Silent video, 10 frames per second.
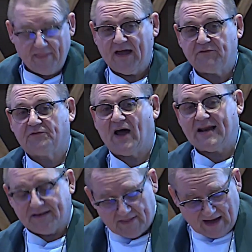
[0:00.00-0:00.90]
And that
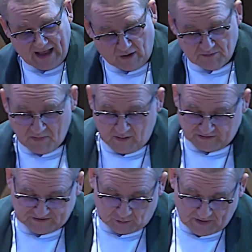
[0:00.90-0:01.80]
frightened the
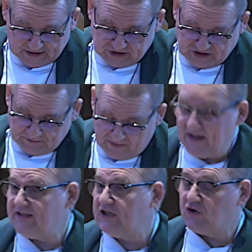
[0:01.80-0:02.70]
loudmouth so much
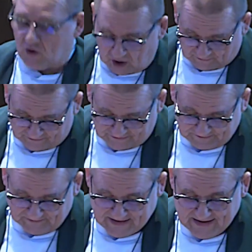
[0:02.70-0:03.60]
that he took off.
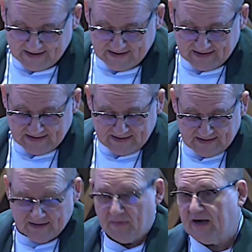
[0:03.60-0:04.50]

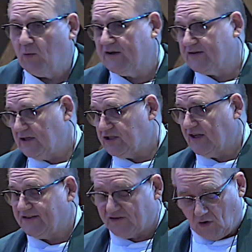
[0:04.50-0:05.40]
But I was not
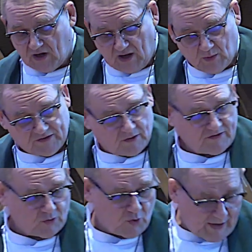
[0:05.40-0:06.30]
just strong, I was
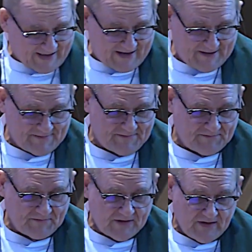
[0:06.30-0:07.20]
also quick.
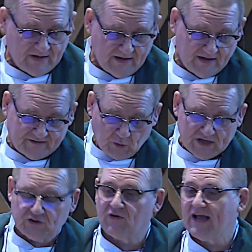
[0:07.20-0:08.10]
And so
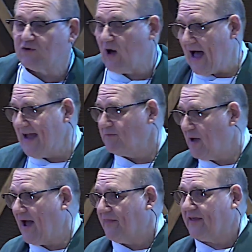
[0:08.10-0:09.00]
he tried to hide
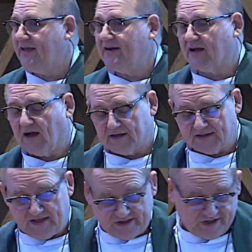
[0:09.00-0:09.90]
behind the
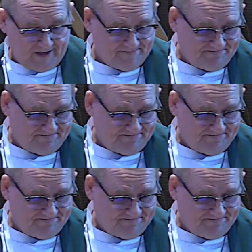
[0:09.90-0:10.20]
kindergarten teacher.